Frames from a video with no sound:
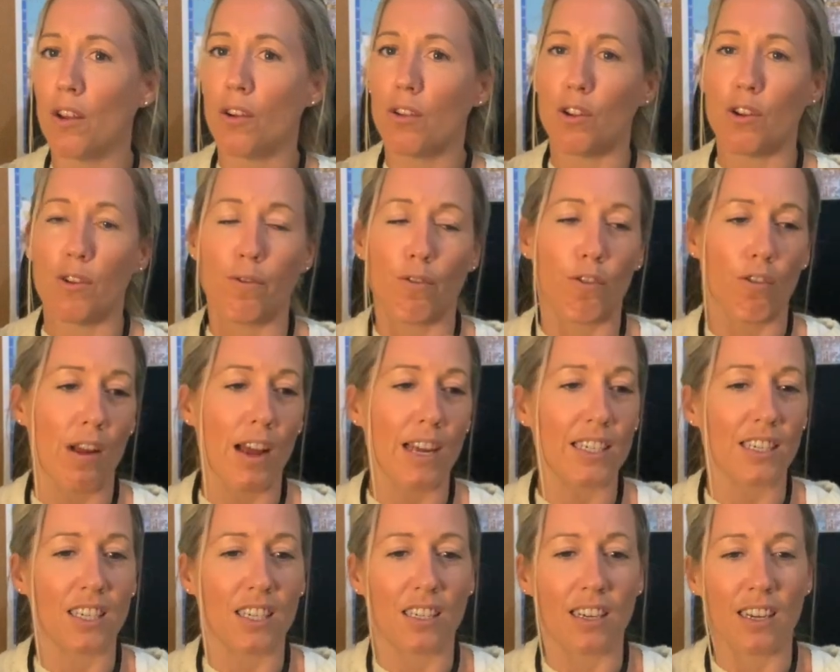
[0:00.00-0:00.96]
You've
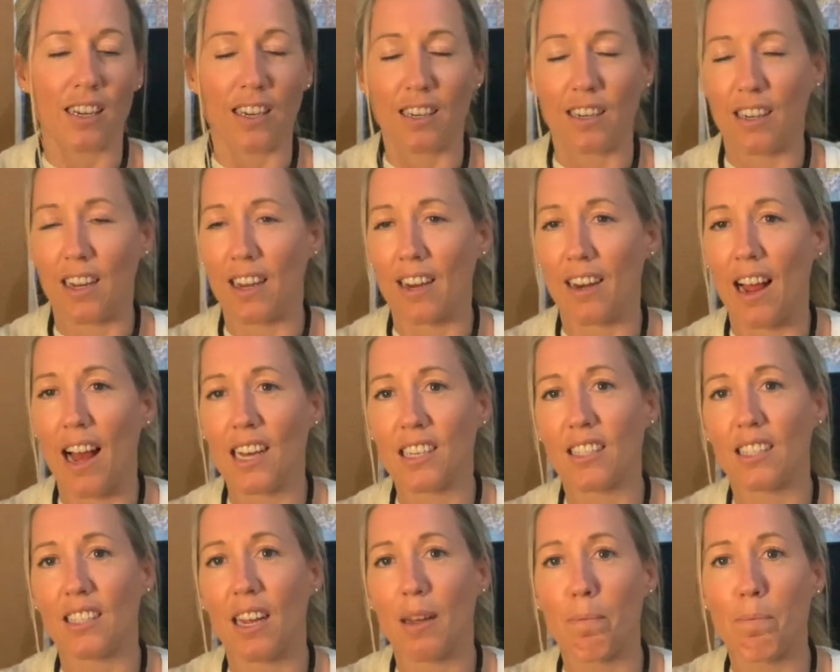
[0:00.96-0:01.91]
created an
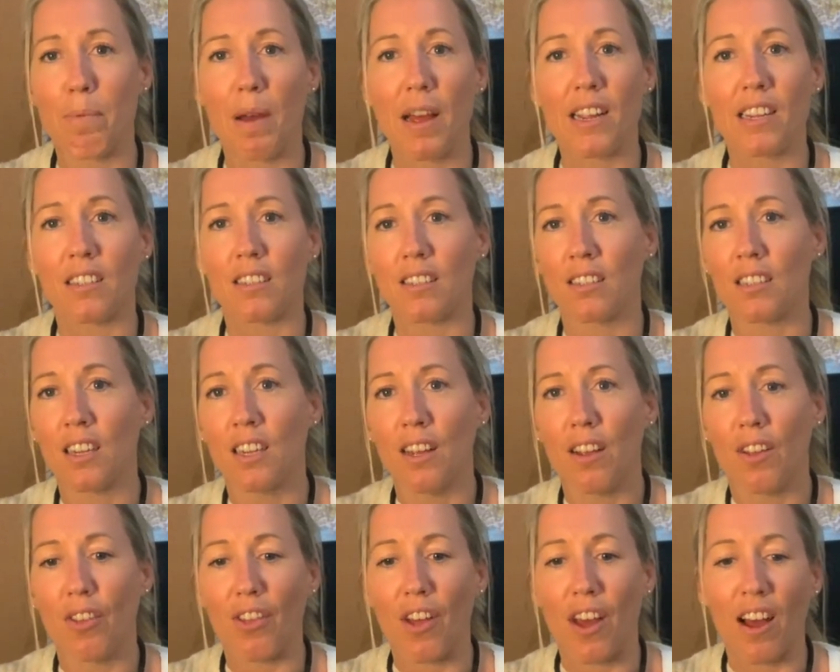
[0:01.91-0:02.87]
asset base
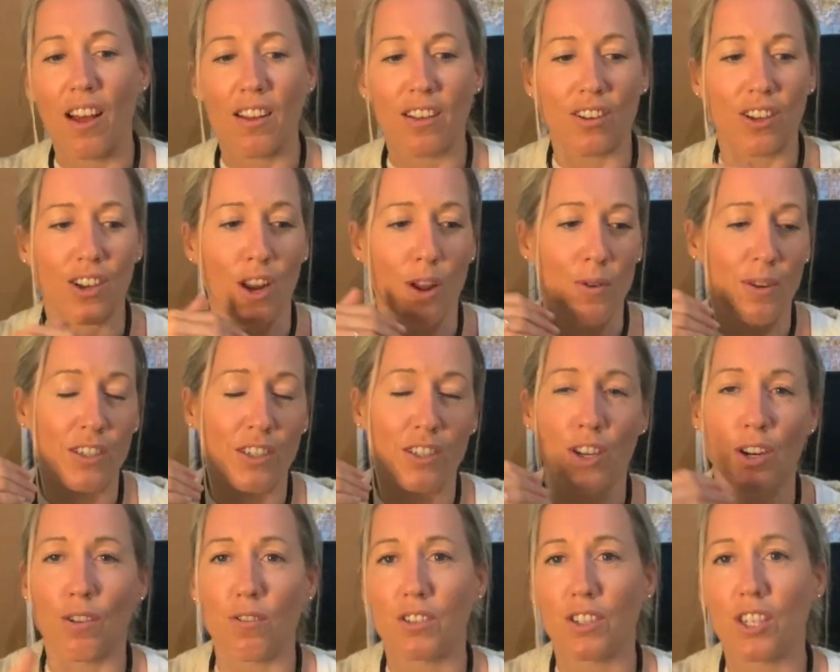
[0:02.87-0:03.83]
that is
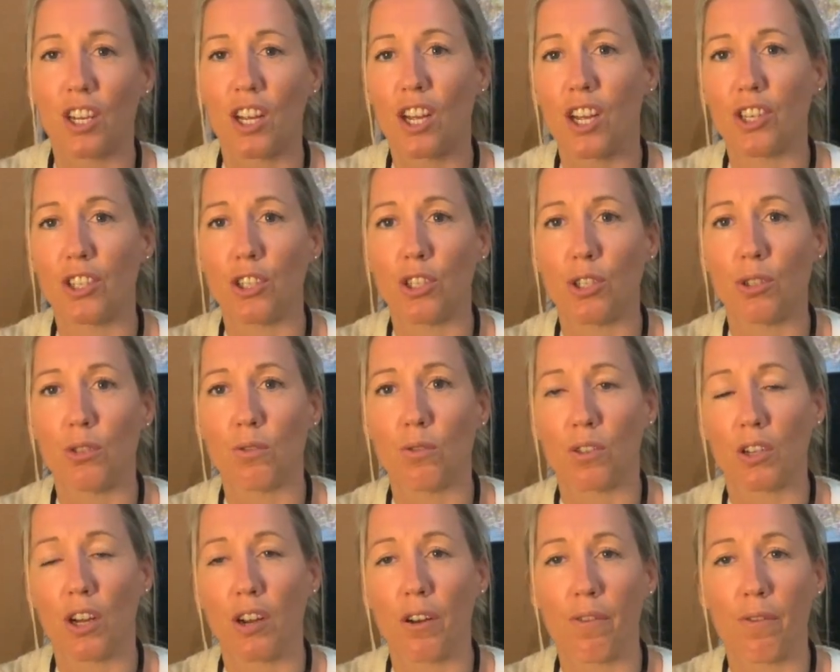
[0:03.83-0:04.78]
going to return you
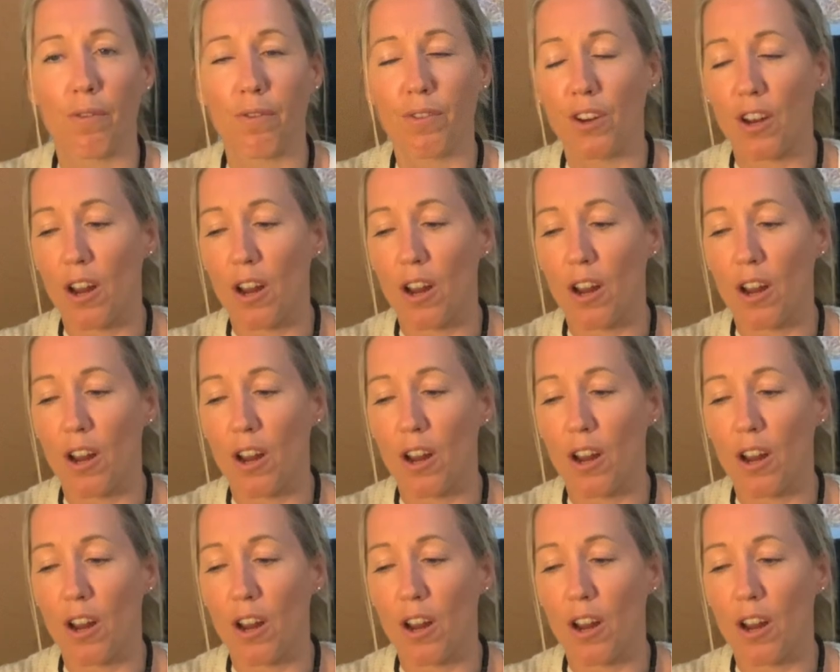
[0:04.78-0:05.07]
kind of